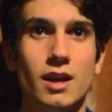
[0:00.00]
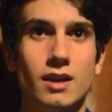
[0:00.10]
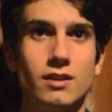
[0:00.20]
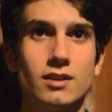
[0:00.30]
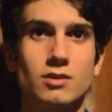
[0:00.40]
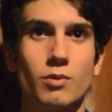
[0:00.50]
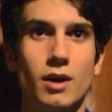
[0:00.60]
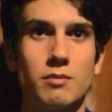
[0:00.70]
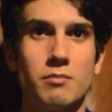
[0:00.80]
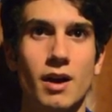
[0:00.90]
In this
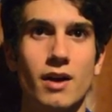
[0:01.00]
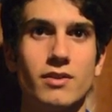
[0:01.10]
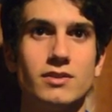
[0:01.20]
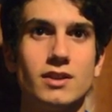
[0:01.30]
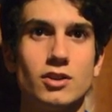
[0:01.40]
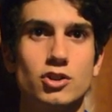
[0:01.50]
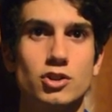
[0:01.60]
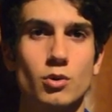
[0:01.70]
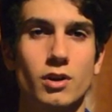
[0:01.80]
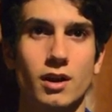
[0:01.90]
way, math is a
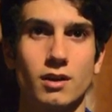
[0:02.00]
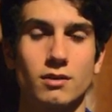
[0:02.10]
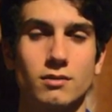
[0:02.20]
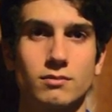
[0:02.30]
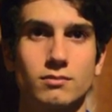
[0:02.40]
shorthand.